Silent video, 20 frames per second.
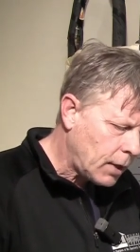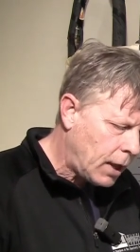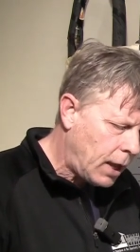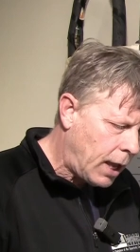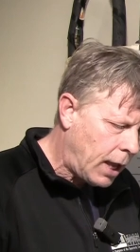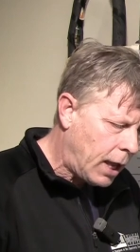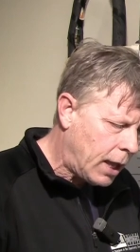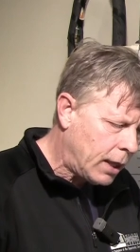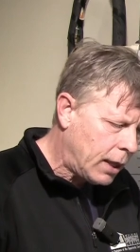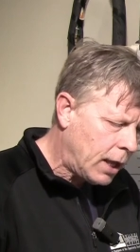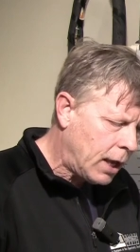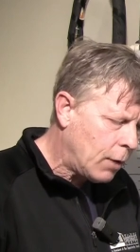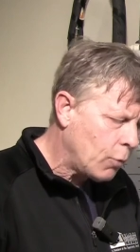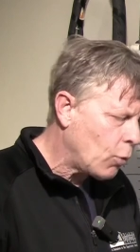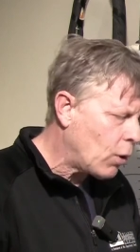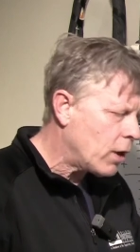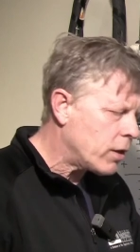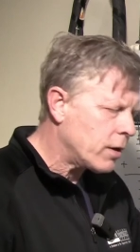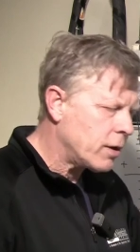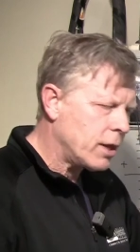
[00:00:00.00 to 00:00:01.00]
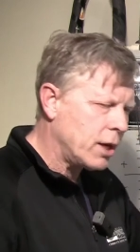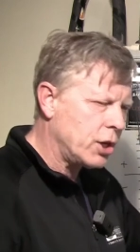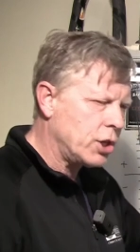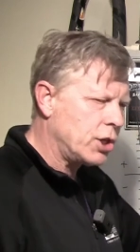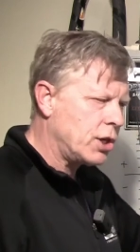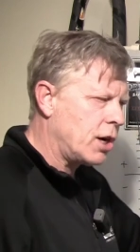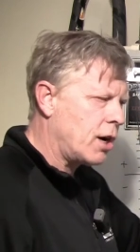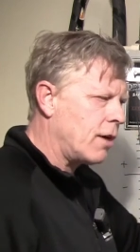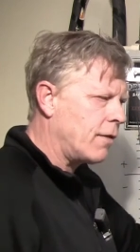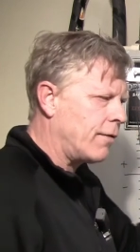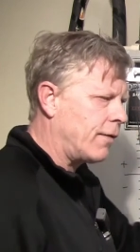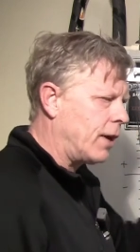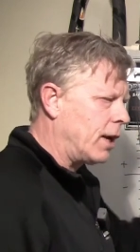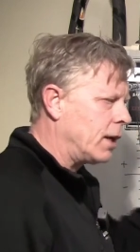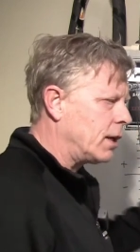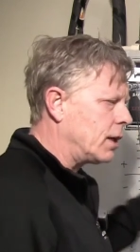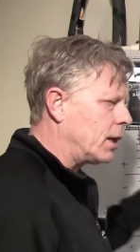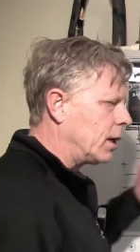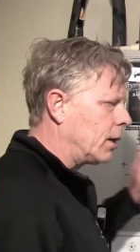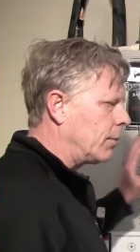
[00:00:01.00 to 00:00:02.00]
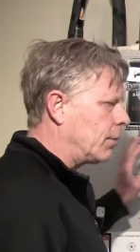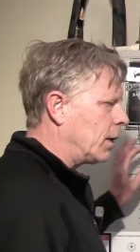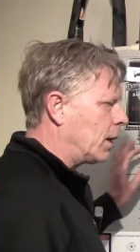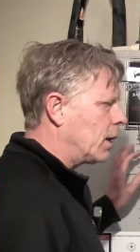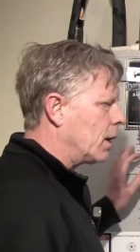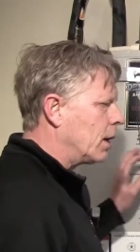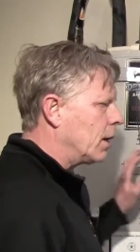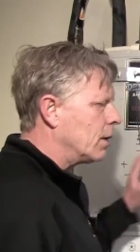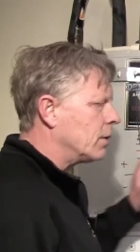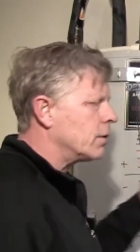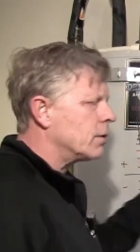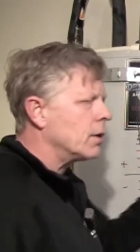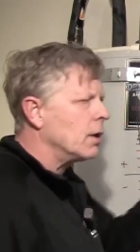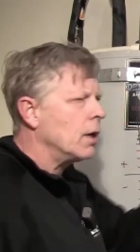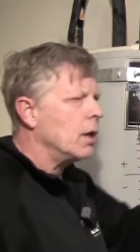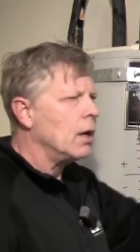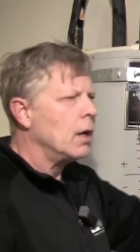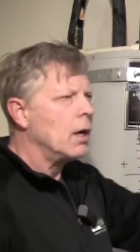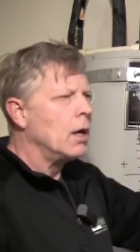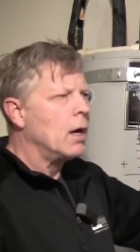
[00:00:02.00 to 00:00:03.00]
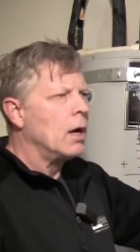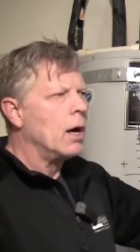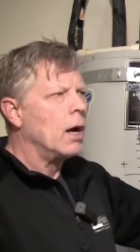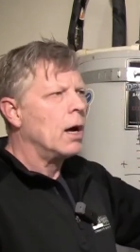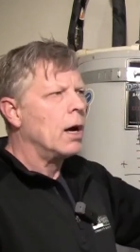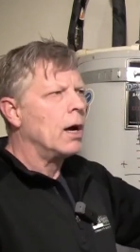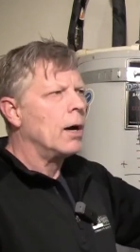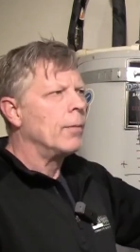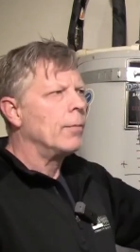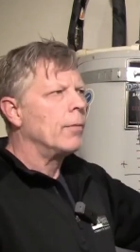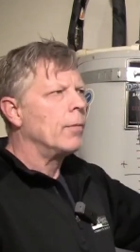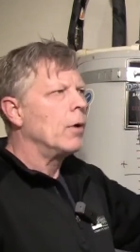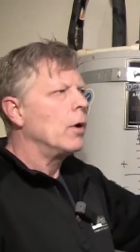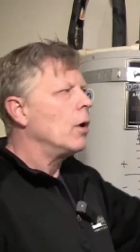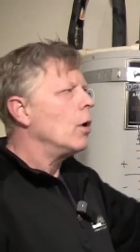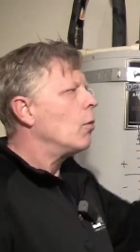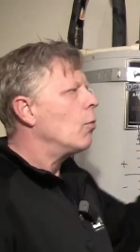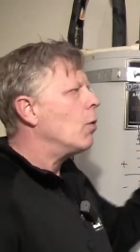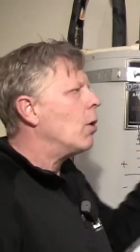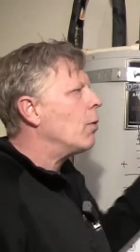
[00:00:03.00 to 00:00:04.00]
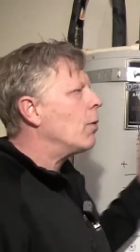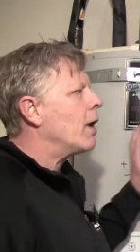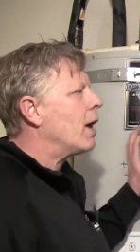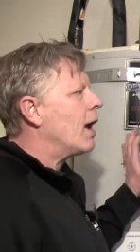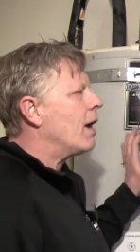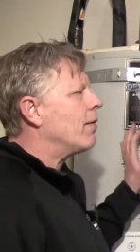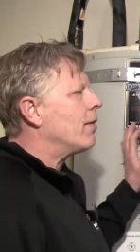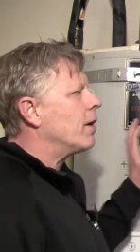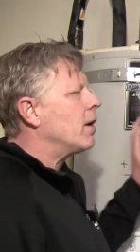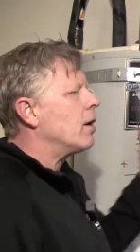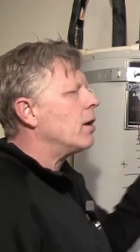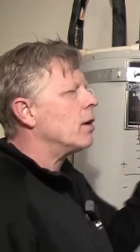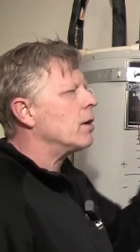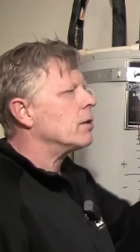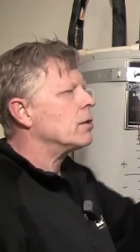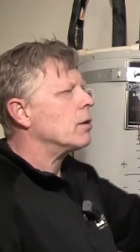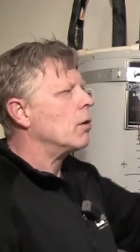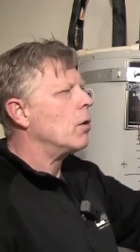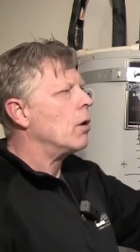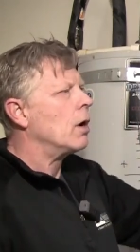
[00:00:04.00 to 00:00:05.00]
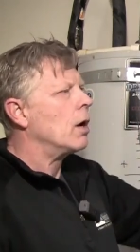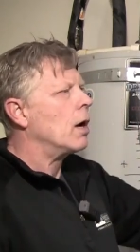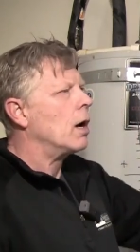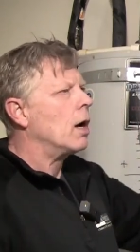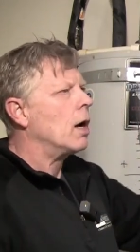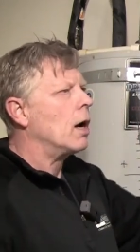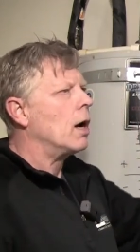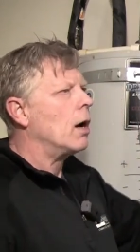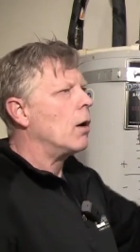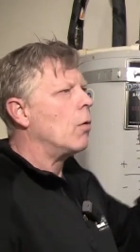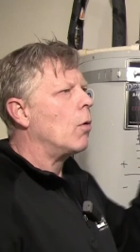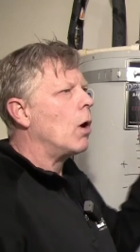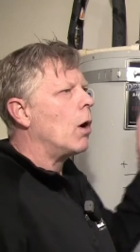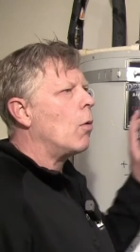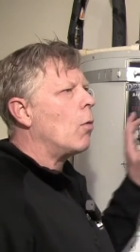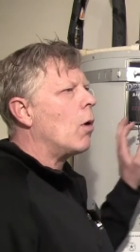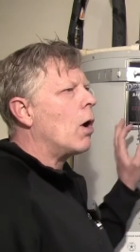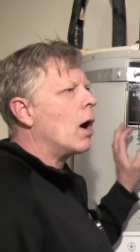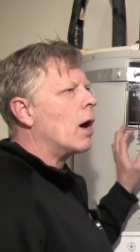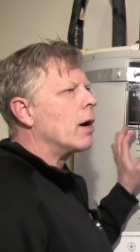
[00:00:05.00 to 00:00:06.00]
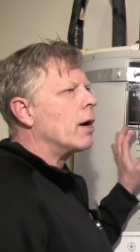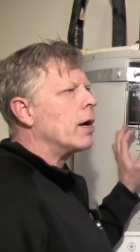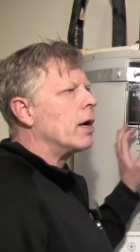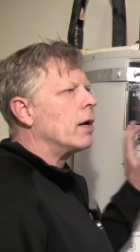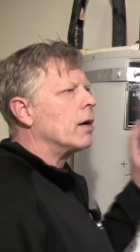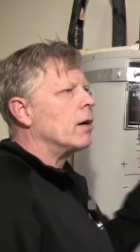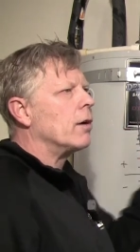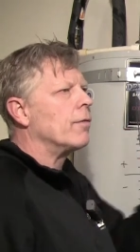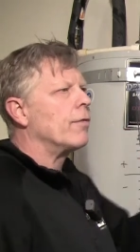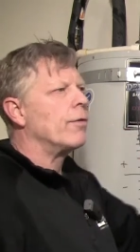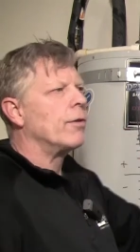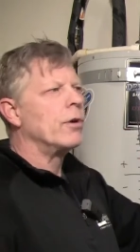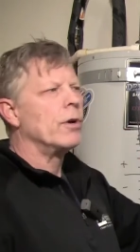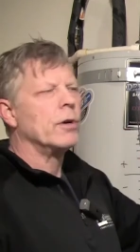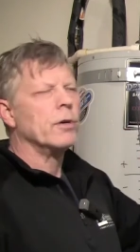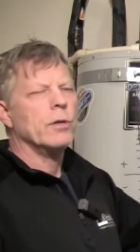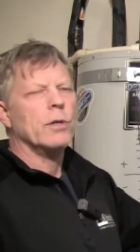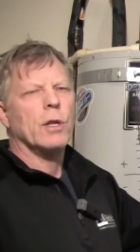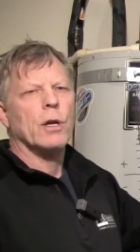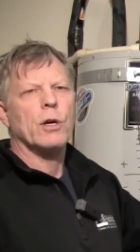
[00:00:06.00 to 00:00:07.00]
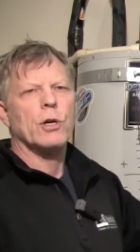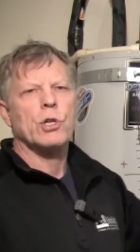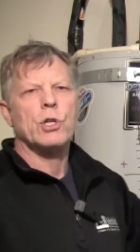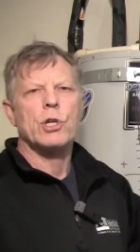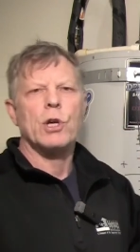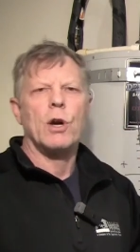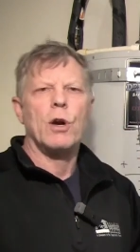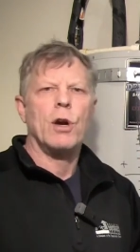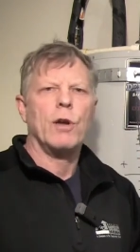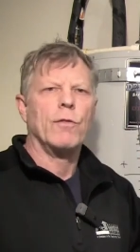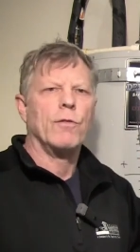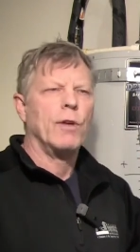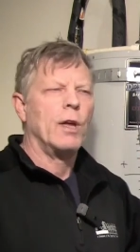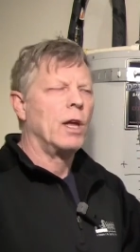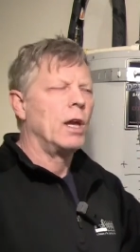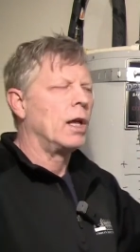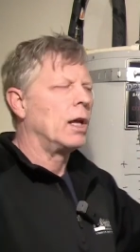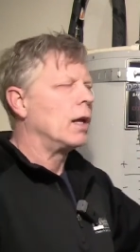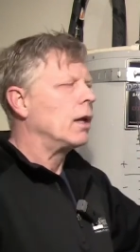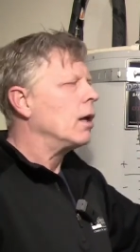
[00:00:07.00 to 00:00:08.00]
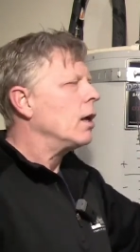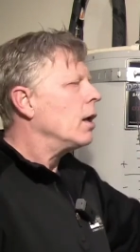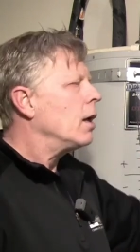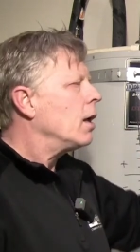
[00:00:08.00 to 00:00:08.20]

And then whether they share venting, because what we have here is a water heater and a furnace that are sharing venting.